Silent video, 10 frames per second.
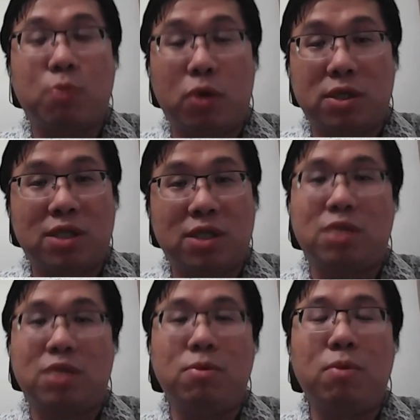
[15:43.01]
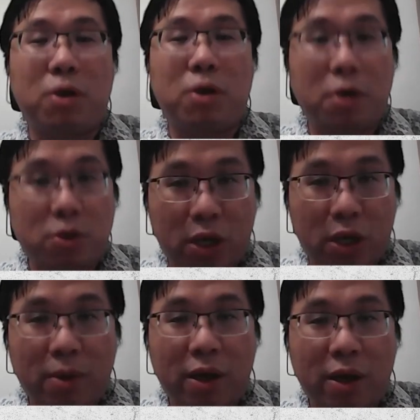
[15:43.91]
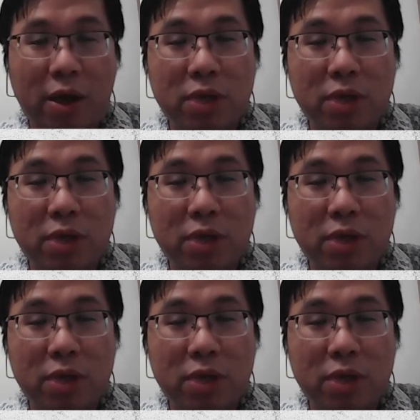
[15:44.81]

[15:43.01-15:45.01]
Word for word: It's not because we are healthier,